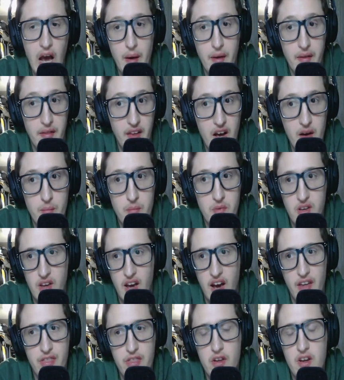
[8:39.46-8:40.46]
Not me.
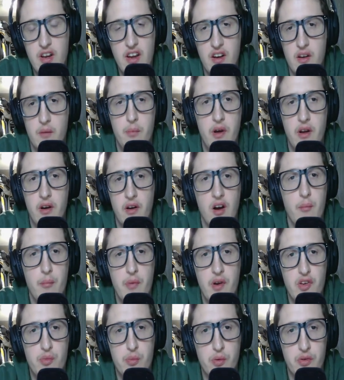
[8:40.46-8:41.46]
I thought he had a better
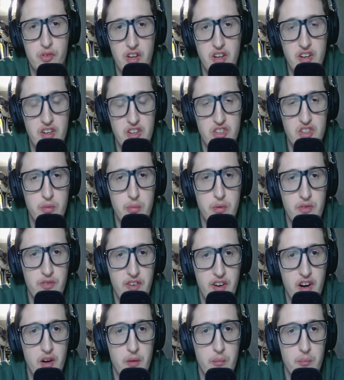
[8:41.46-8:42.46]
on-base percentage, to be
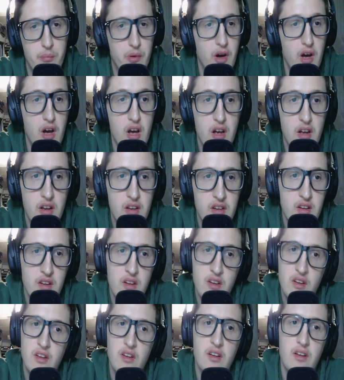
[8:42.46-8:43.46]
fair. But,
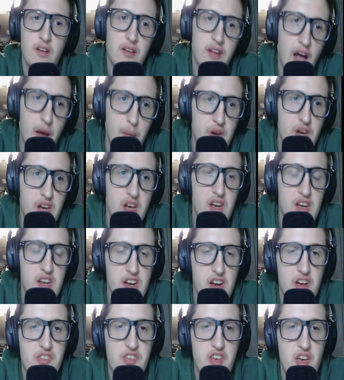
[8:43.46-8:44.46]
I mean,
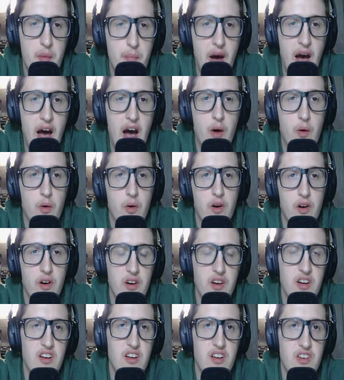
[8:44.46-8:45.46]
he does hit power,
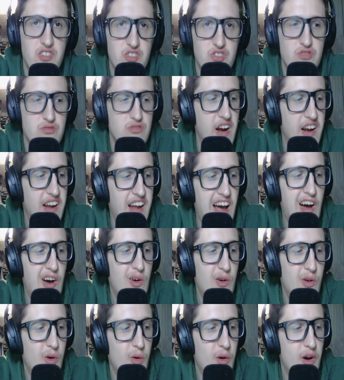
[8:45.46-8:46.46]
and he does strike
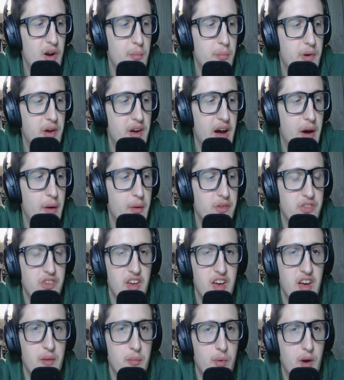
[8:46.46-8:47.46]
out quite a bit, I would
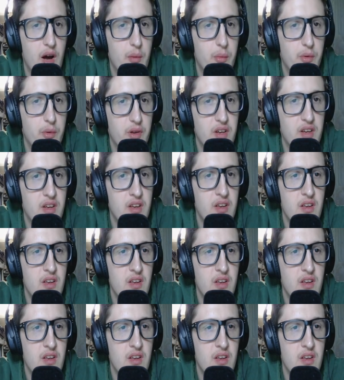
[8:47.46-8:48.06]
say, probably.